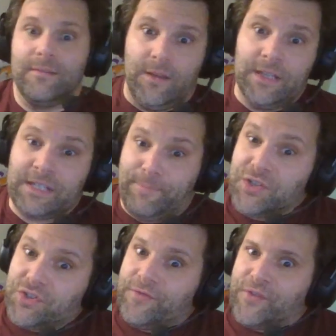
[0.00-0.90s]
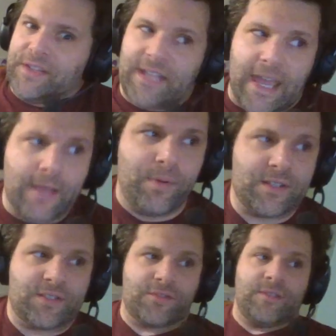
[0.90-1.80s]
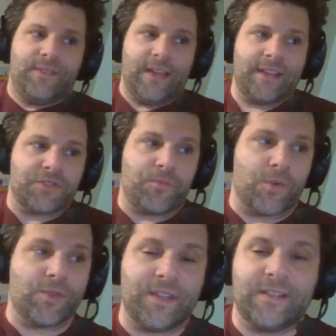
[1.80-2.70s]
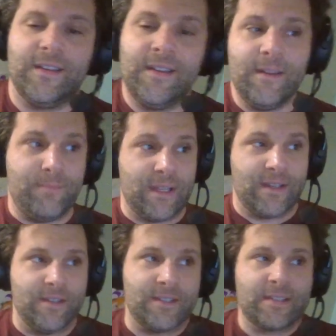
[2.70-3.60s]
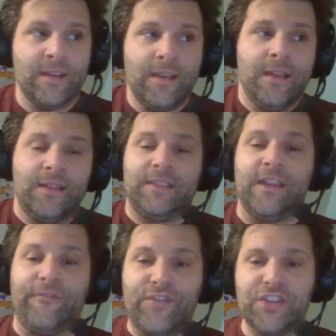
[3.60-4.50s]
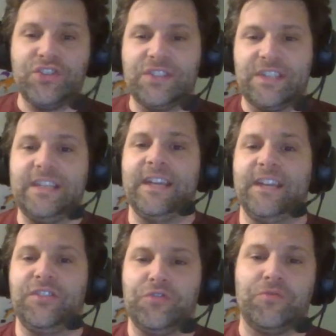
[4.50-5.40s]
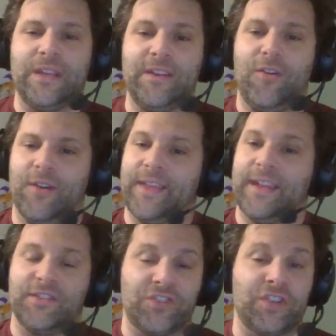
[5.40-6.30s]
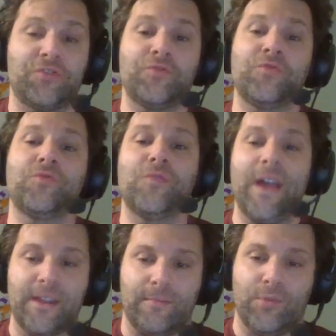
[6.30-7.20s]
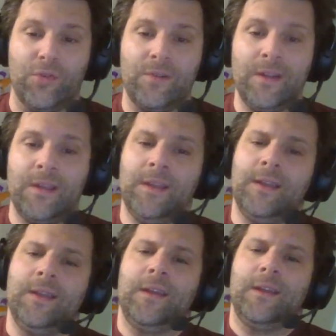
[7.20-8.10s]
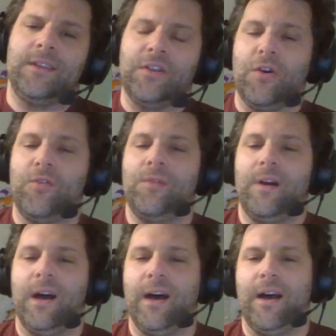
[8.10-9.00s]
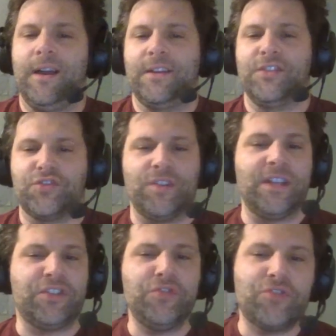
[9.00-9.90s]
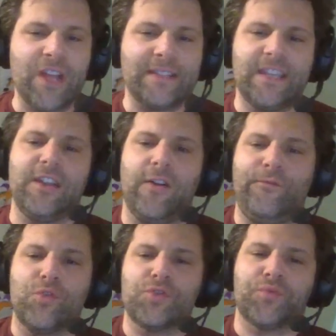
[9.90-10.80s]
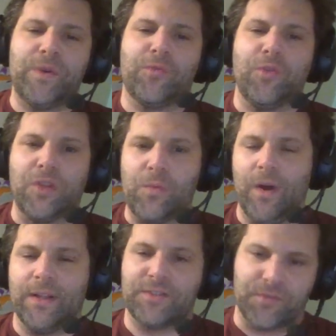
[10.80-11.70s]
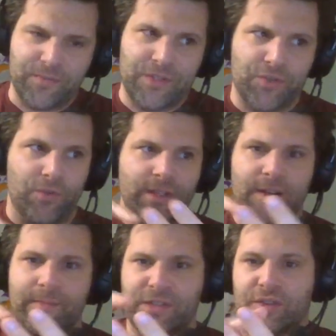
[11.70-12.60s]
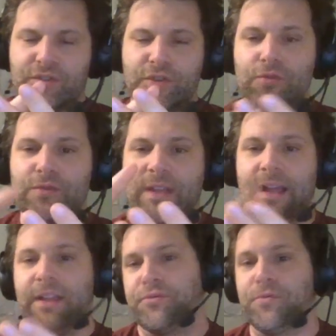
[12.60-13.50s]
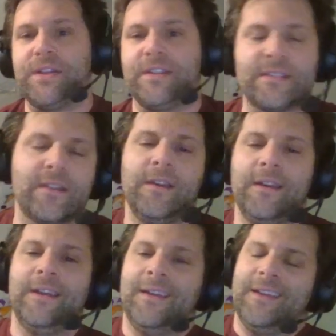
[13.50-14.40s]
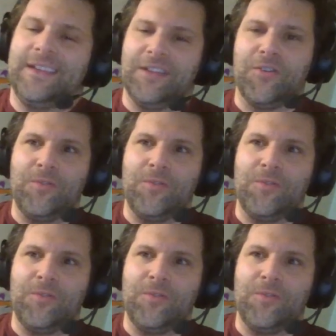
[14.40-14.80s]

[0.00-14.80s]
especially for the tank buster, that is worth it because the efficiency hit you get on that is incredible. Because you're going to get 2 shots hitting on 4s, re-rolling 1s, which means you're only going to miss on 2s and 3s. And